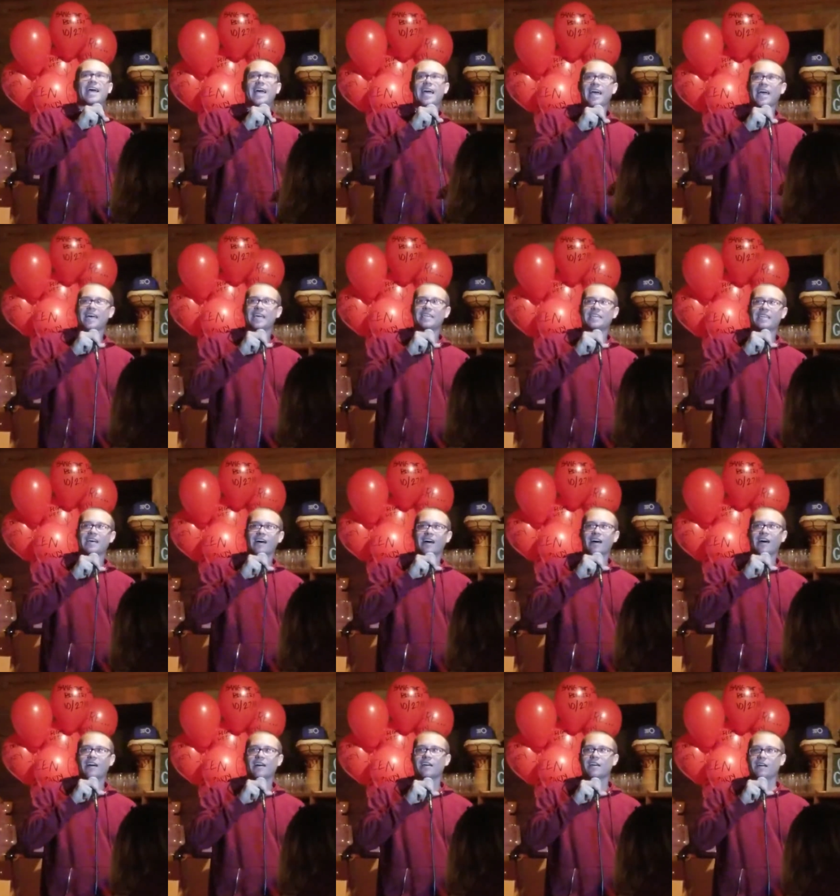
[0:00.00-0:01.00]
And
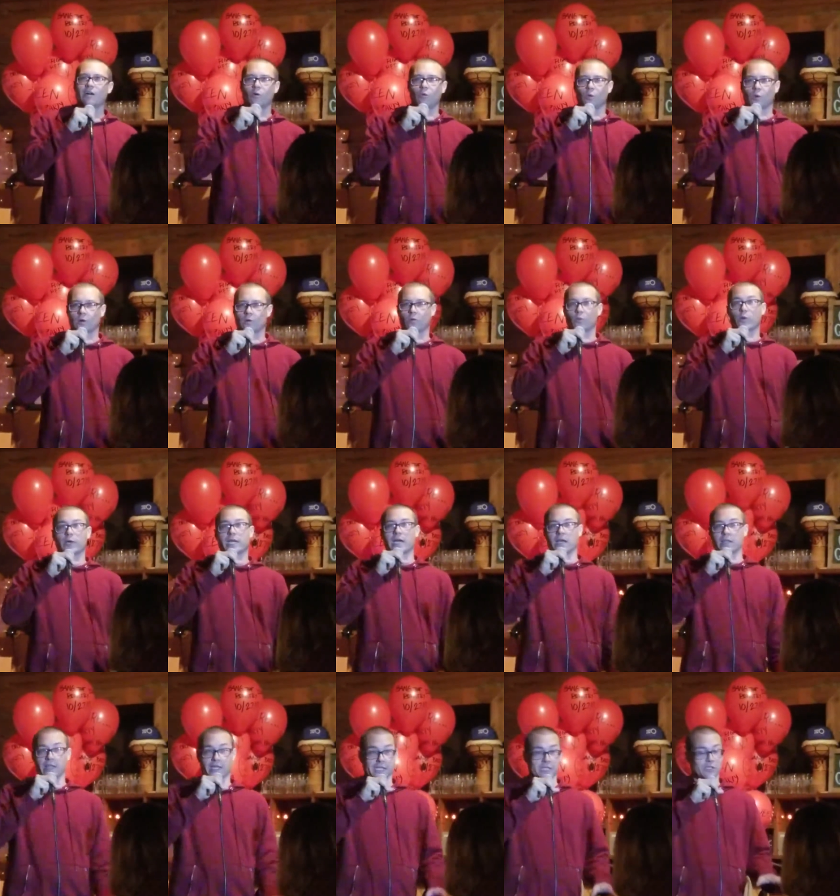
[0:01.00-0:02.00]
we
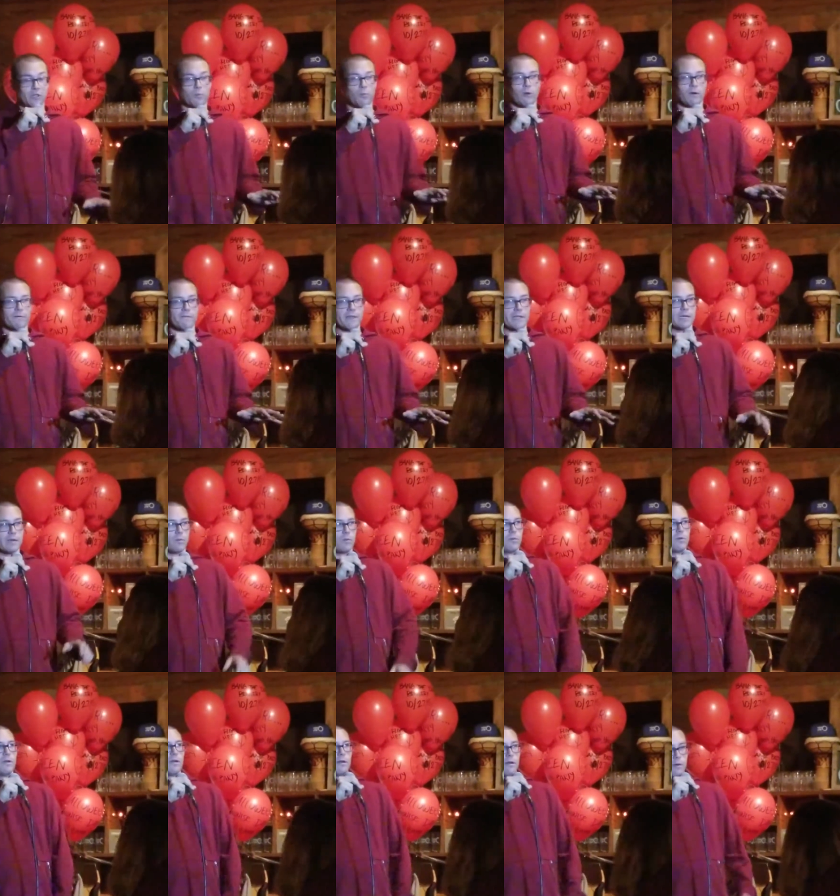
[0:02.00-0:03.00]
got like super offended,
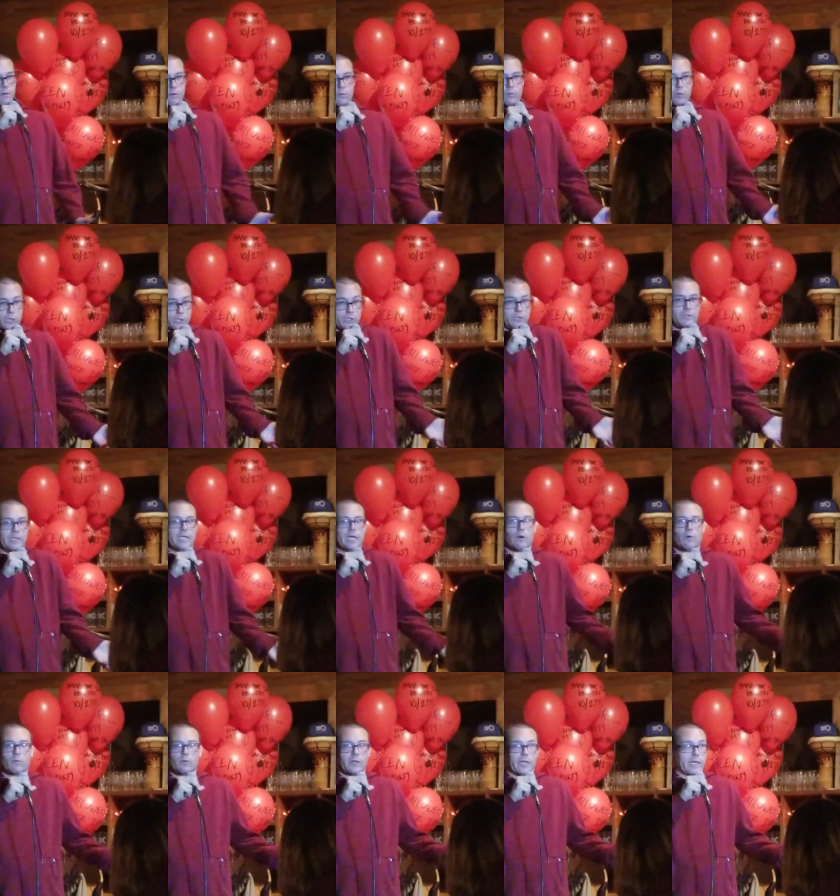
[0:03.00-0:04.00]
which, we're
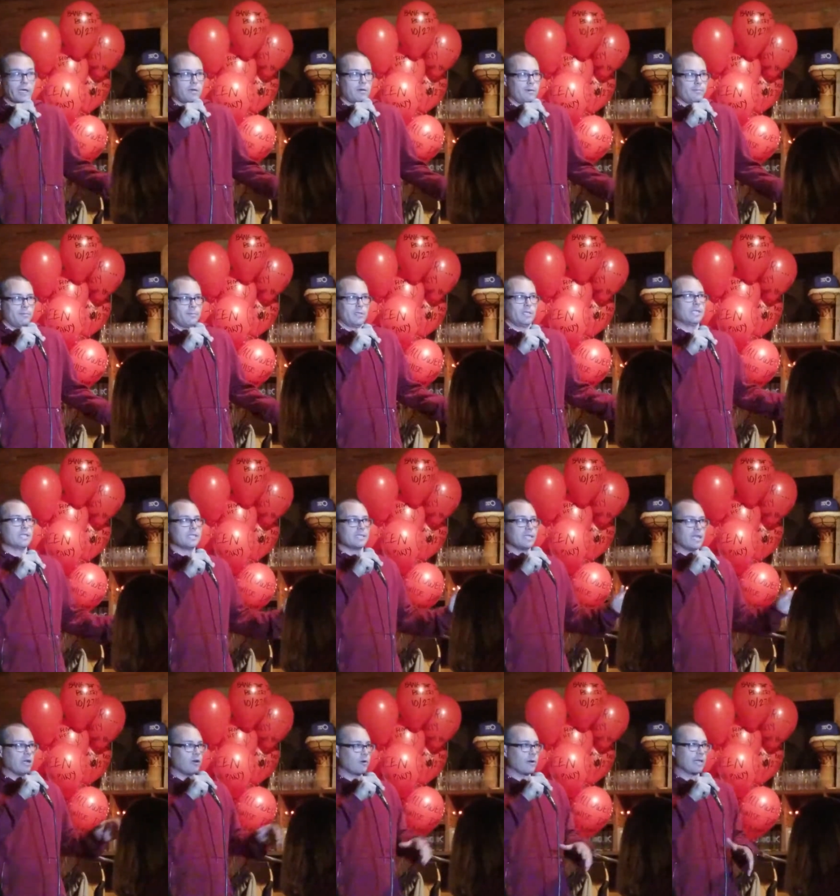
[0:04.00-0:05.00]
like, this
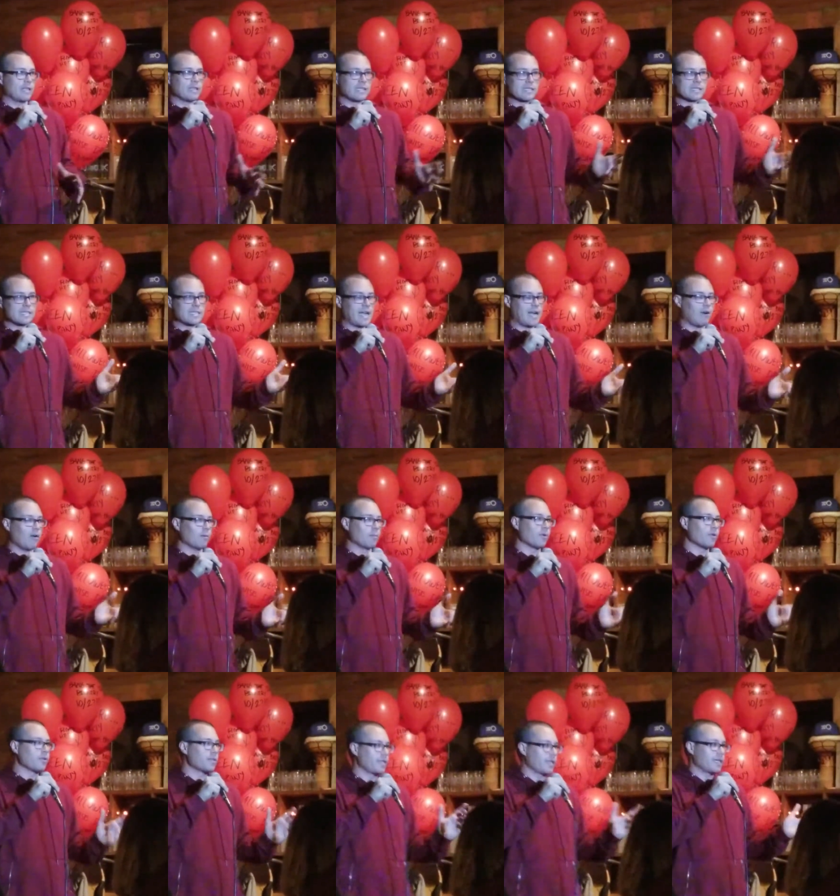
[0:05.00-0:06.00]
internet thing is terrible.
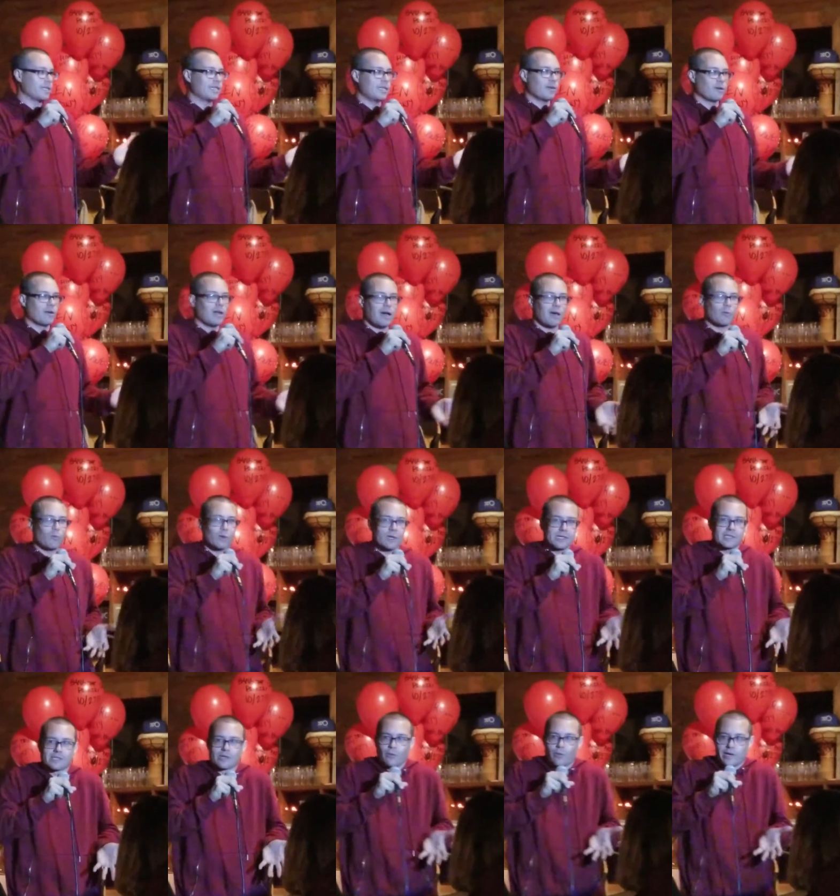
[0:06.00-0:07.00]
What
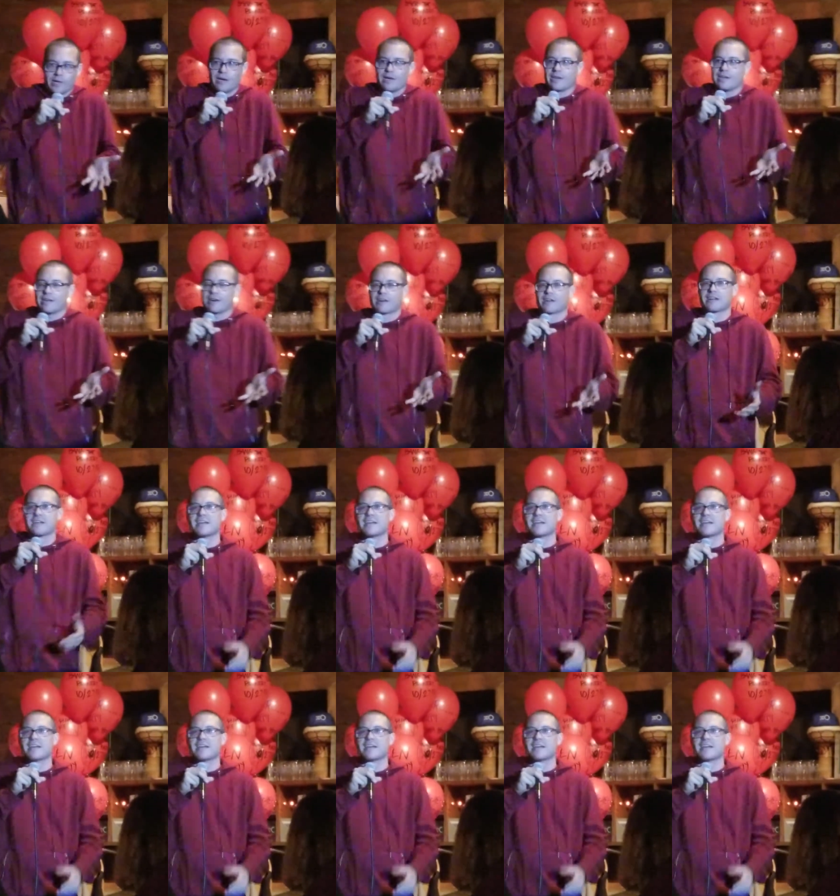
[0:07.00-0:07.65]
is going on here?